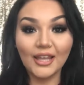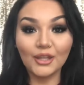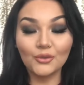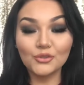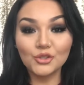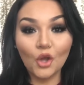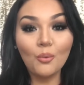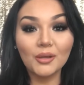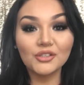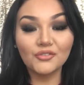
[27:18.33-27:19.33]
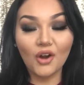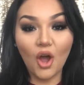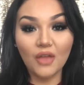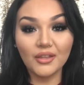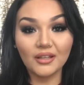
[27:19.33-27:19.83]
Thank you so much for
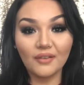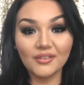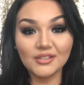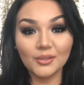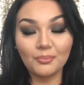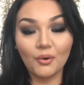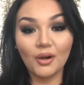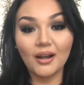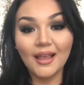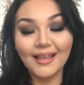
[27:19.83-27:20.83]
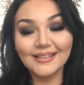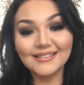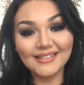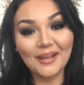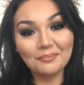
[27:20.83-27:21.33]
all the love and support.
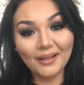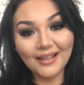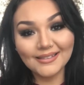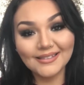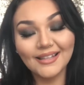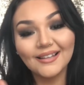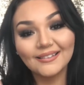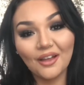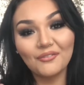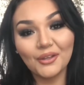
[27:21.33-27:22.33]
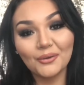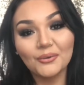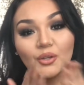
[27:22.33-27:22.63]
Stay blessed. Love you.